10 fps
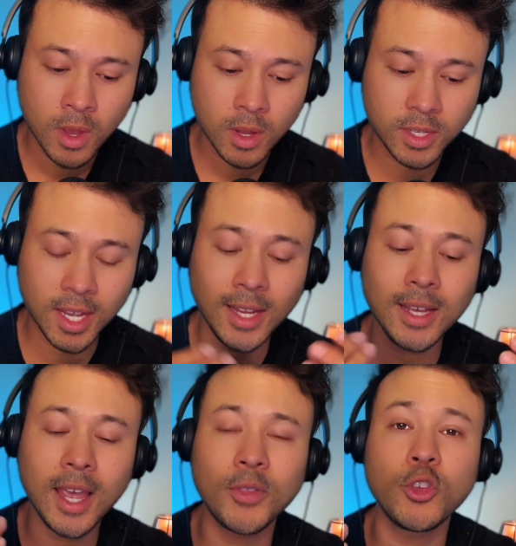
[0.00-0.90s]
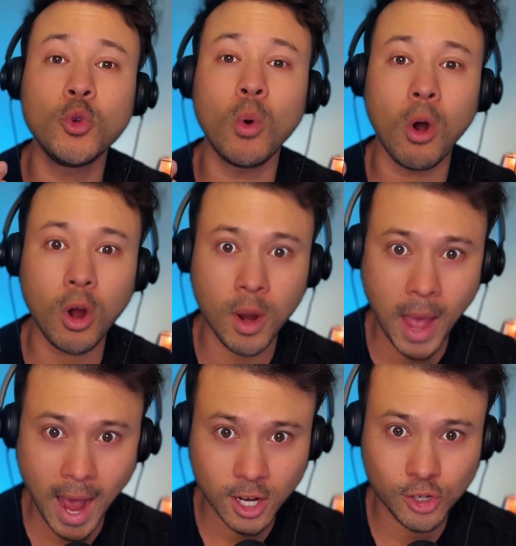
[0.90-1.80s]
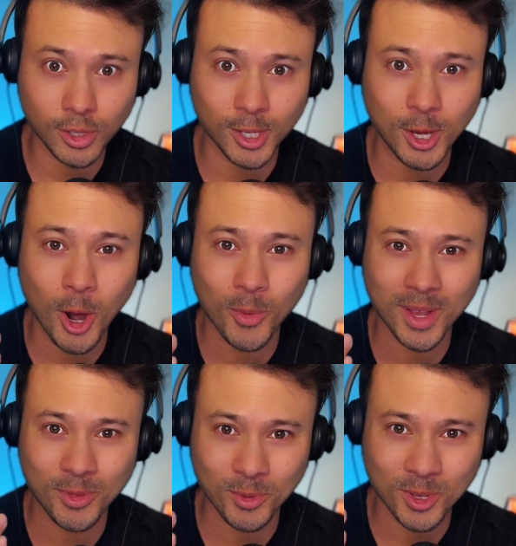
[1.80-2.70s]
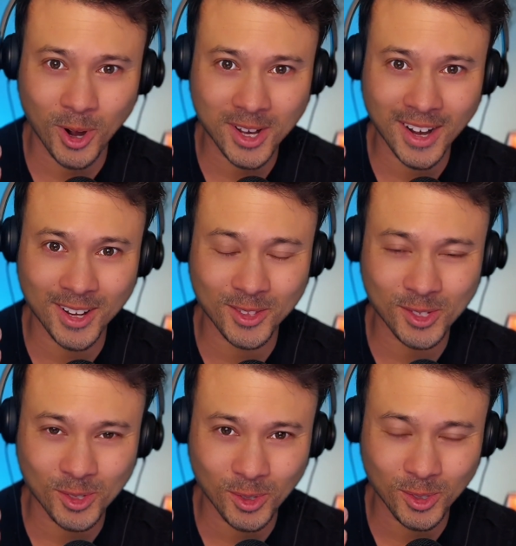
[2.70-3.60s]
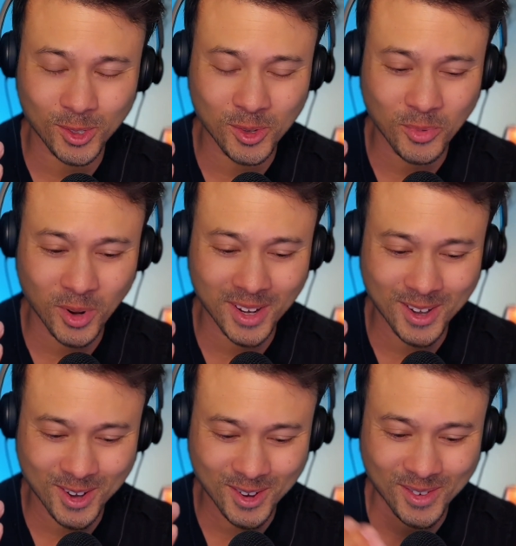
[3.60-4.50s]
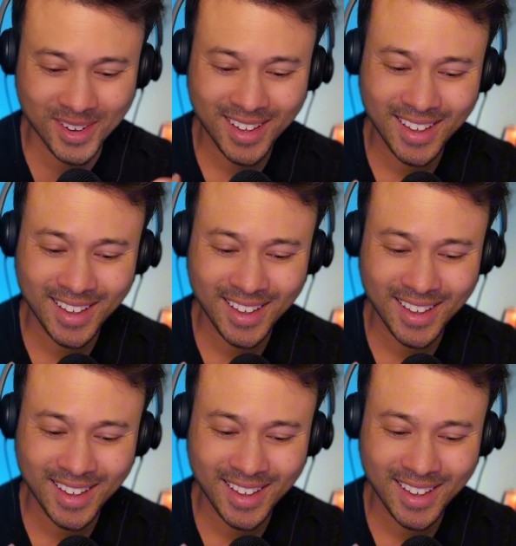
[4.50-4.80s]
to indicate that you are actually going through the Dark Night of the Soul 2.0,